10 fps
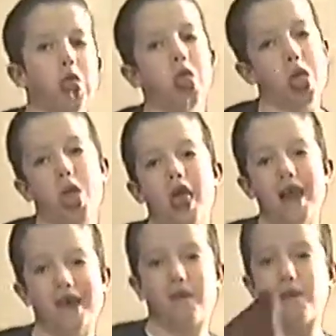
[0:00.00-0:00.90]

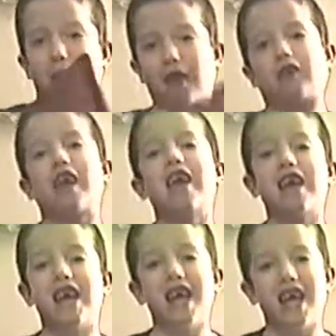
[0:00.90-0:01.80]
Say Can goodbye. we watch
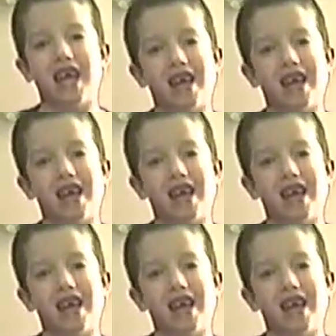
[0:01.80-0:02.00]
it?